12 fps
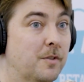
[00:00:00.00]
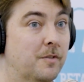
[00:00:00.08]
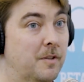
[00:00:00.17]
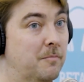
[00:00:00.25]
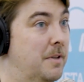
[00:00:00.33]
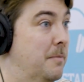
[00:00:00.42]
of
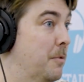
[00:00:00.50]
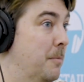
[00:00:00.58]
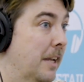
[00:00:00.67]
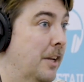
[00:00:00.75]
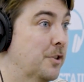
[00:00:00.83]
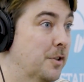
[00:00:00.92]
the people
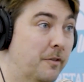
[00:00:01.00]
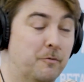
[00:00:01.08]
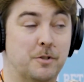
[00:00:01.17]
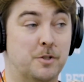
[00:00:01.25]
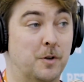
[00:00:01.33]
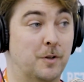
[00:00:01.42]
making sure that
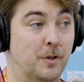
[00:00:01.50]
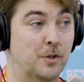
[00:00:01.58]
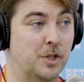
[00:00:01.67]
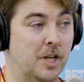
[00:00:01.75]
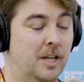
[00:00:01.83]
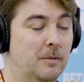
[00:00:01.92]
everyone's doing their
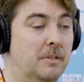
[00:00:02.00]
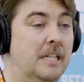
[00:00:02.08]
job.